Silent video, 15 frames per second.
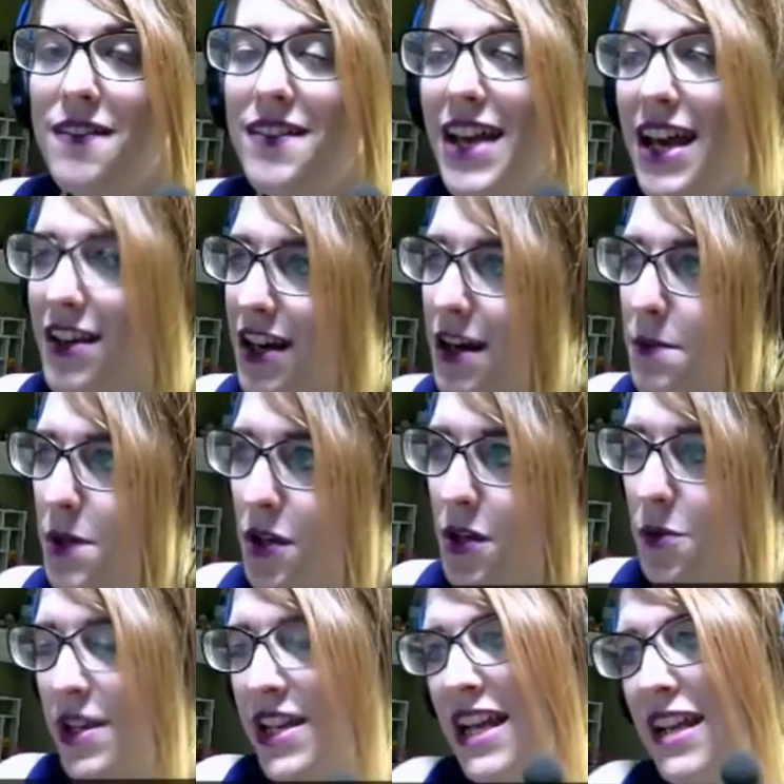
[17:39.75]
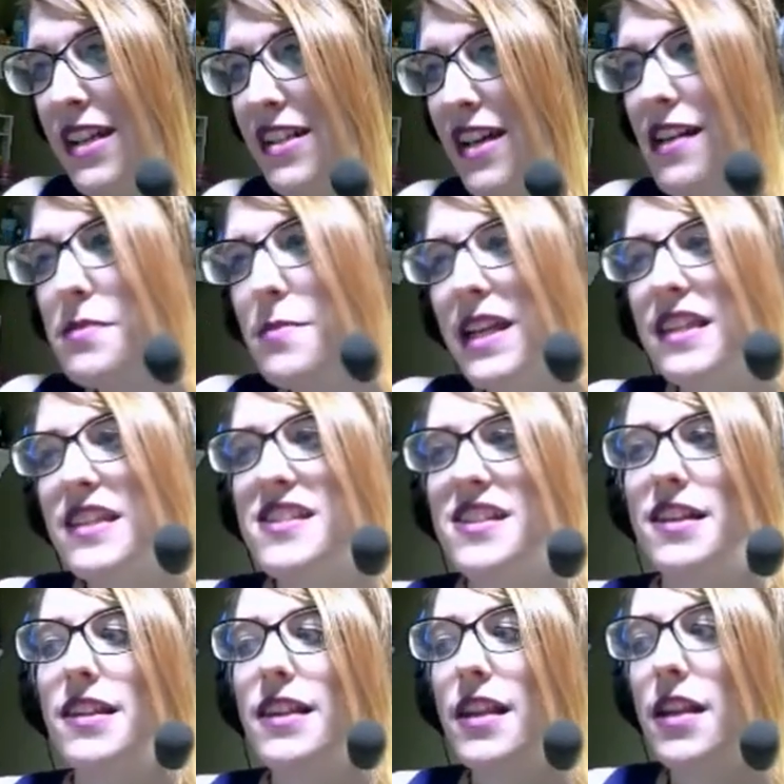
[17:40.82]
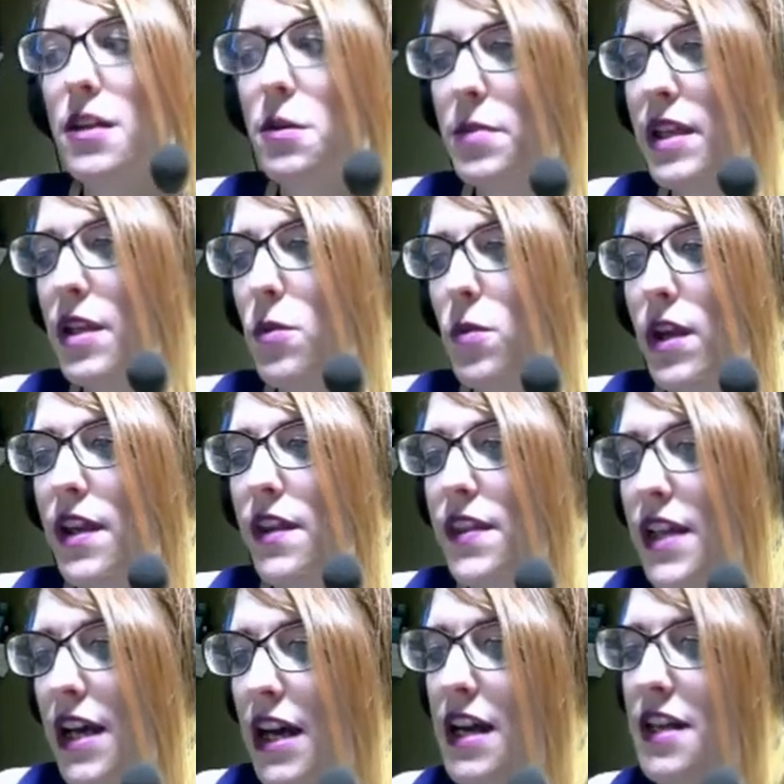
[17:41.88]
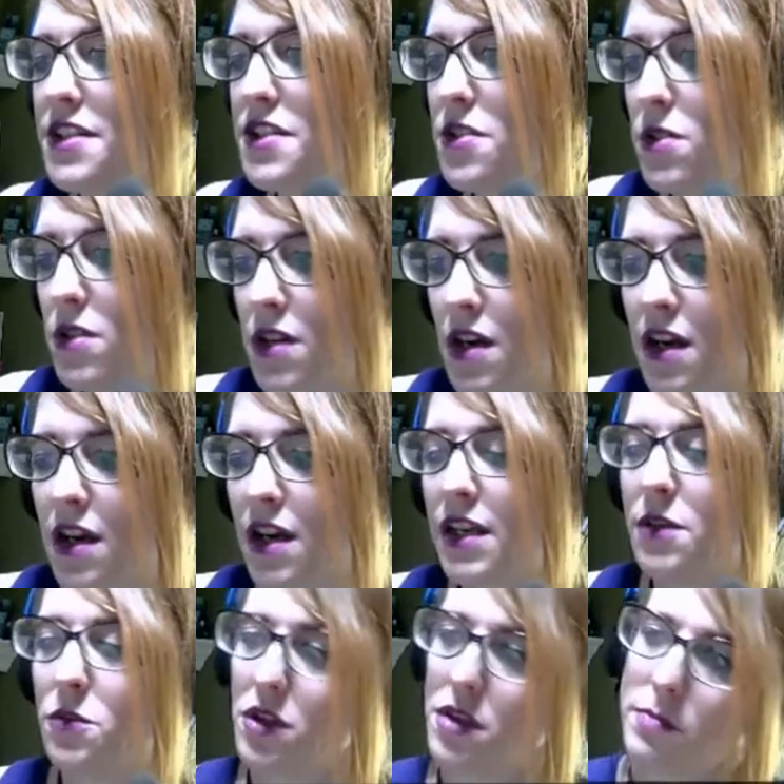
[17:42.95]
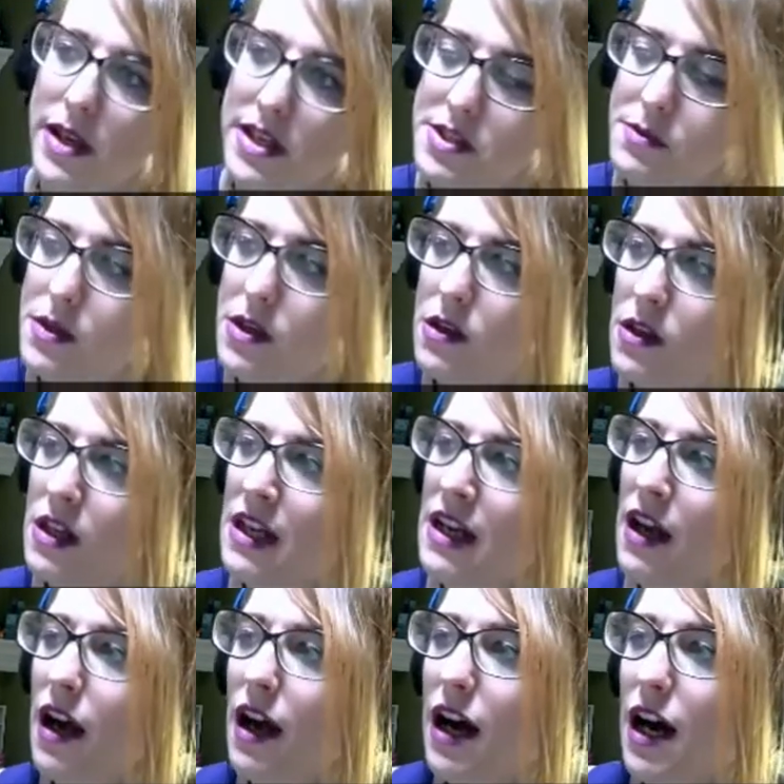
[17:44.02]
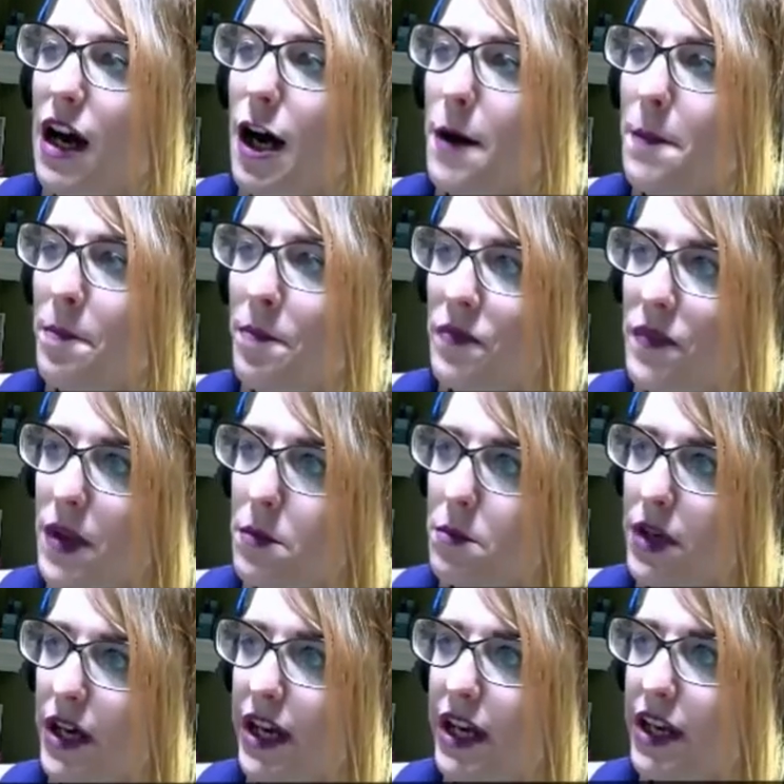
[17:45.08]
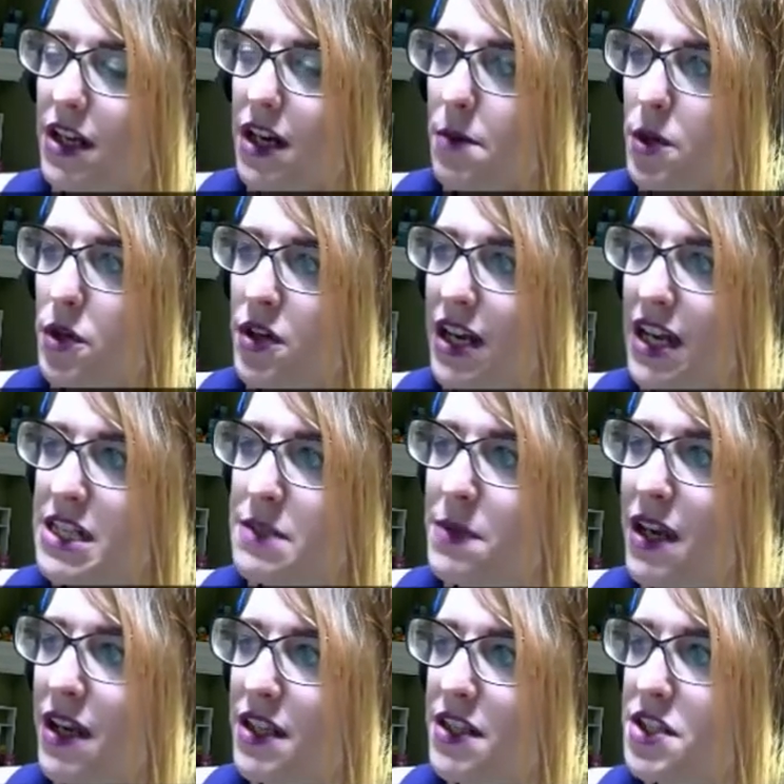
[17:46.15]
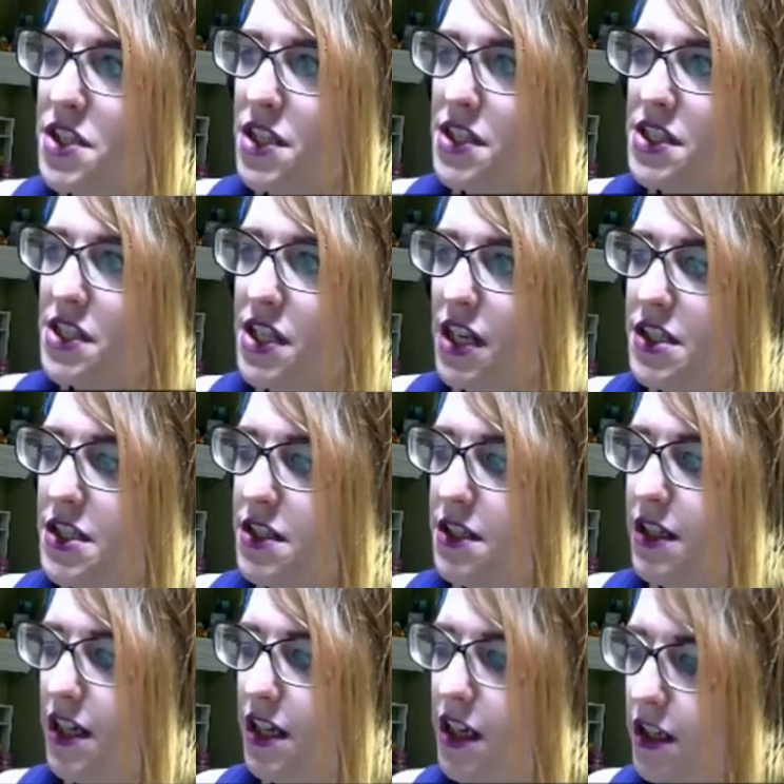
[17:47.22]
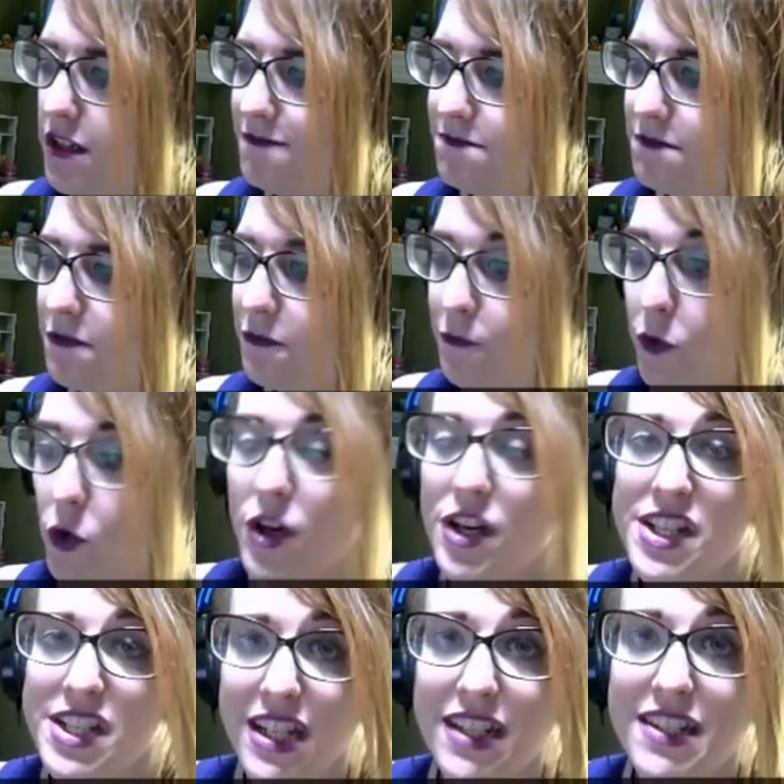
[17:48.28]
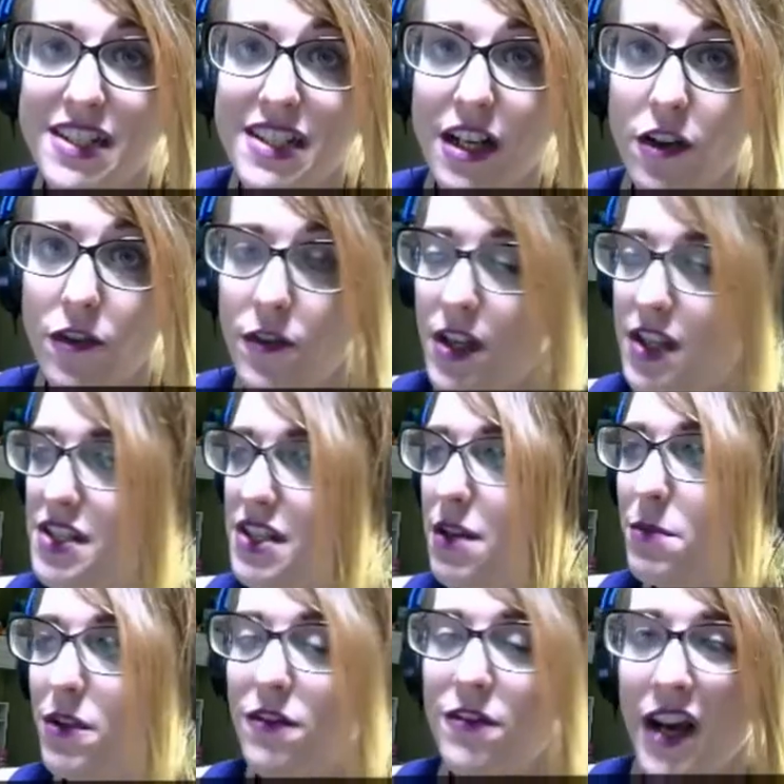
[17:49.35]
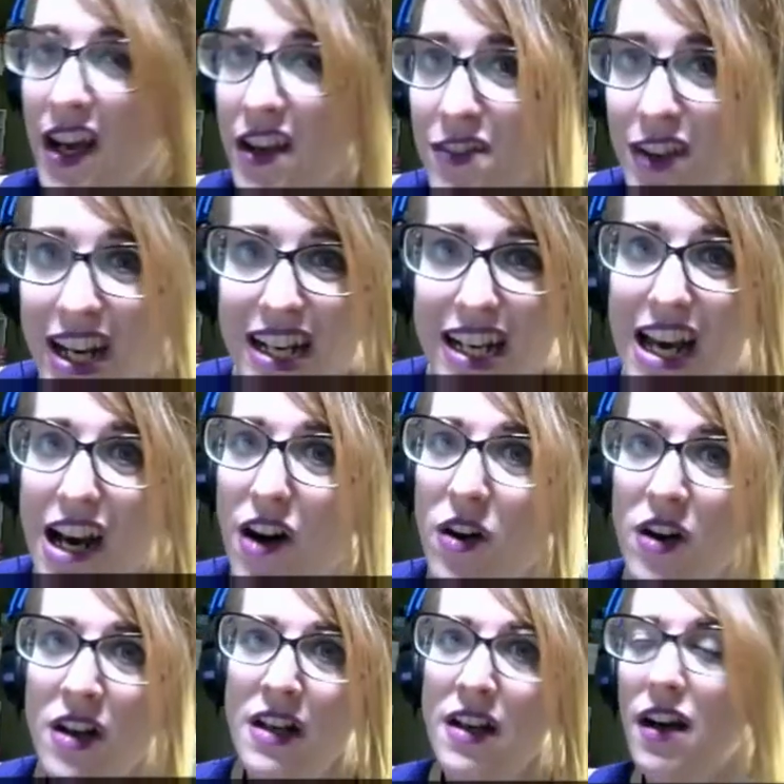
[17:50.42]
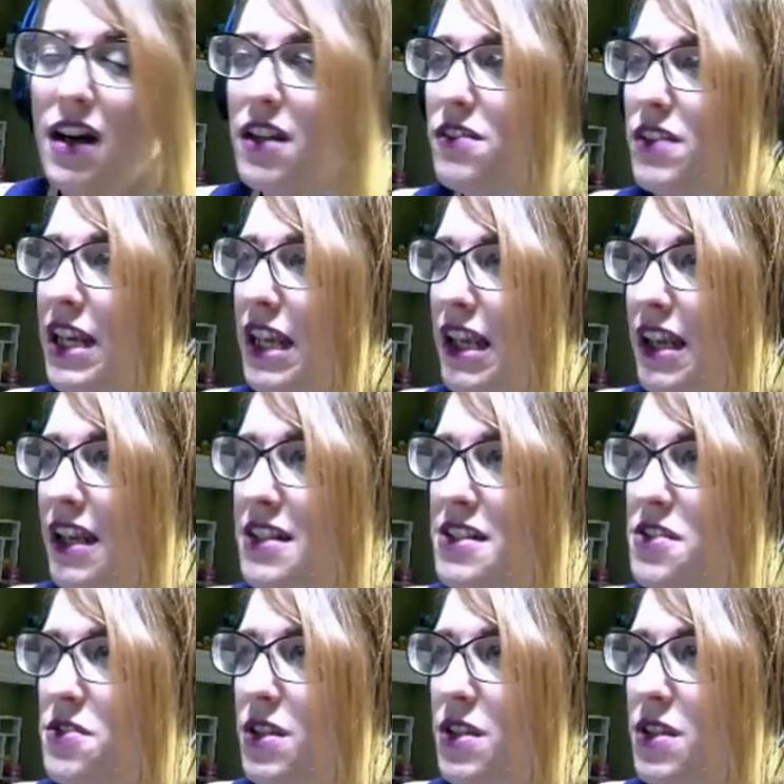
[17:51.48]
We've got Garbodor. We kind of talked about this a little bit with Zoroark and with Buzzwole, but Garbodor Espeon is just such a force in itself. It's number 5 right now on rankings.